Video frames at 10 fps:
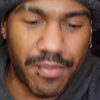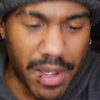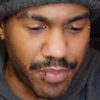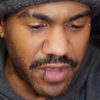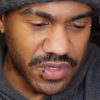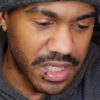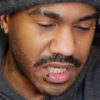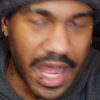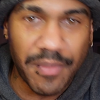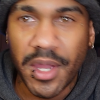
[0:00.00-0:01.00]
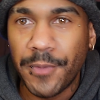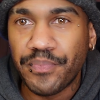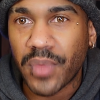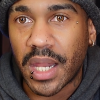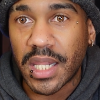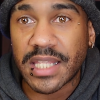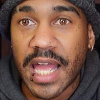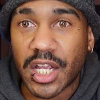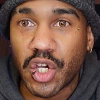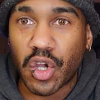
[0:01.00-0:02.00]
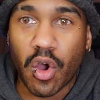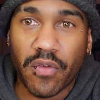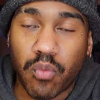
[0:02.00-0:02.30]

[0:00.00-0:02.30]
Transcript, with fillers: my beef to the top, and let that cook off.